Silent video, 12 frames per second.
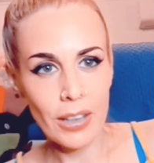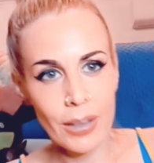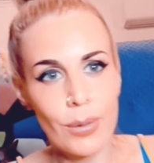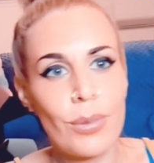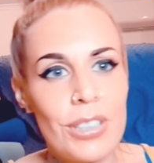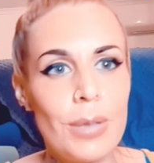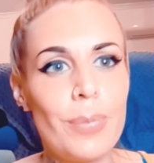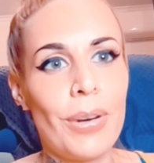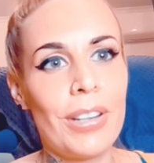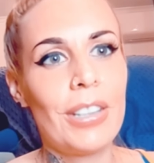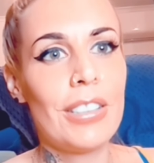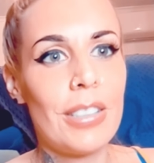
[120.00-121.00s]
what's the point
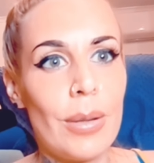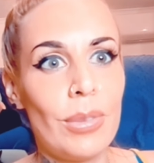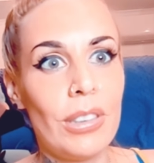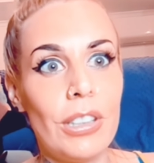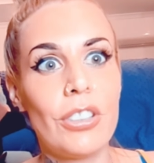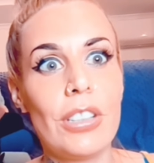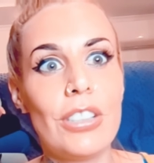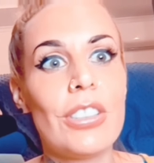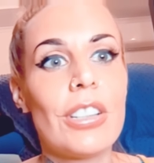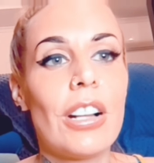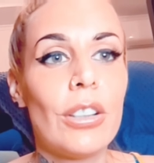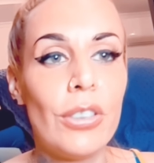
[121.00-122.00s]
of this? I'm literally just
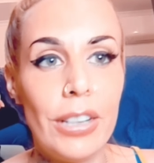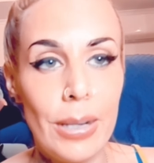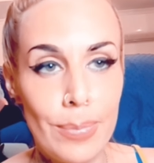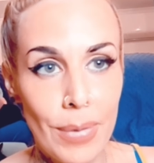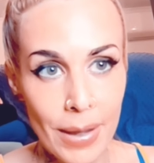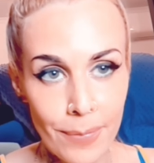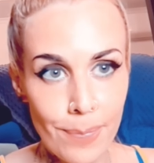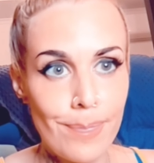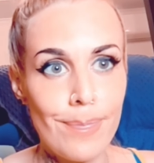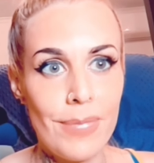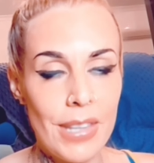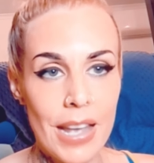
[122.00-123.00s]
coloring in my
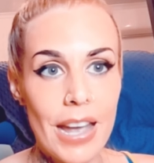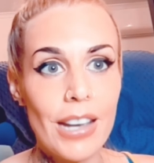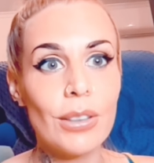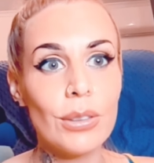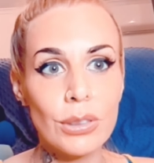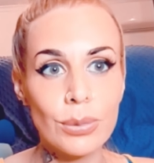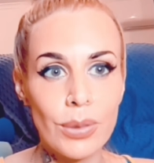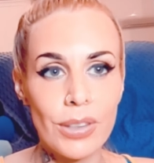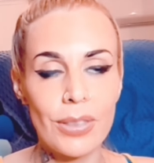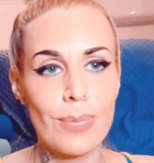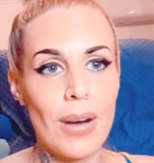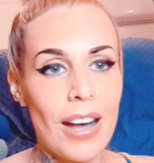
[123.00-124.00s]
nails with
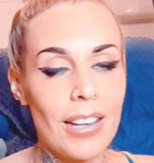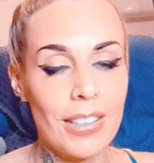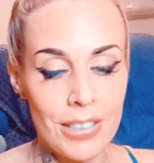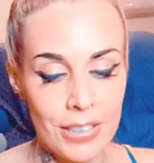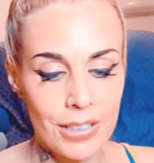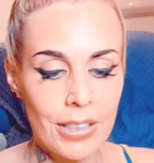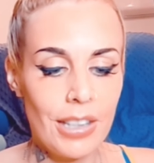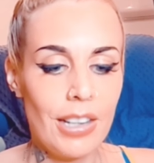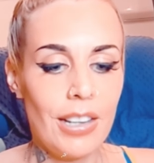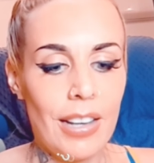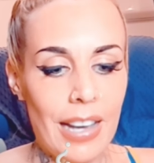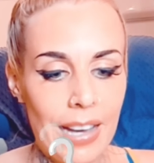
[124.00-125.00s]
markers
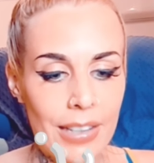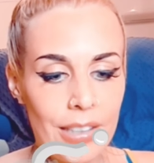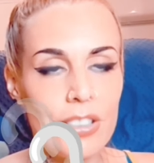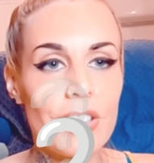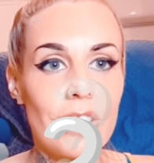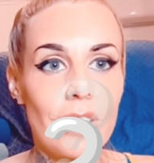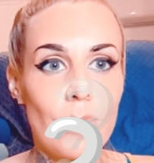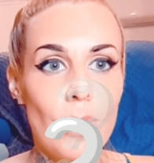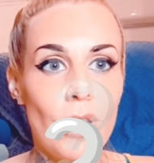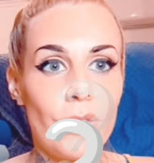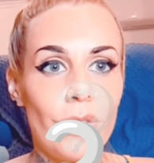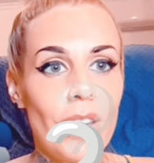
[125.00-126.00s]
and it's just going to come
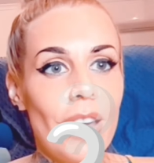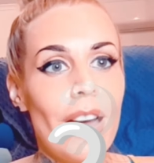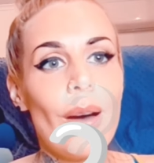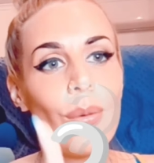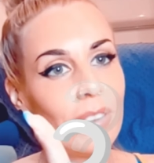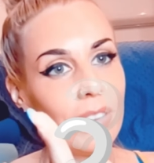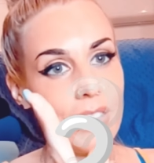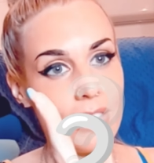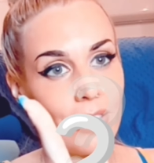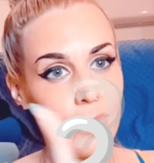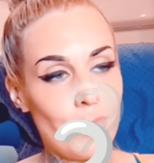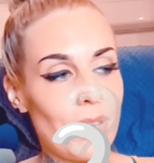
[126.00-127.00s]
off. Well, it's
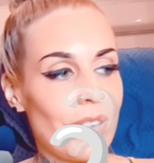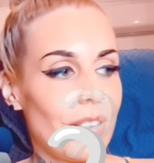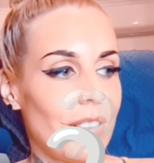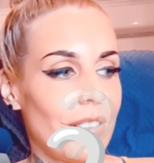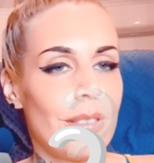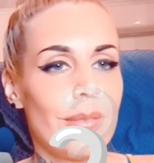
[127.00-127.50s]
not, because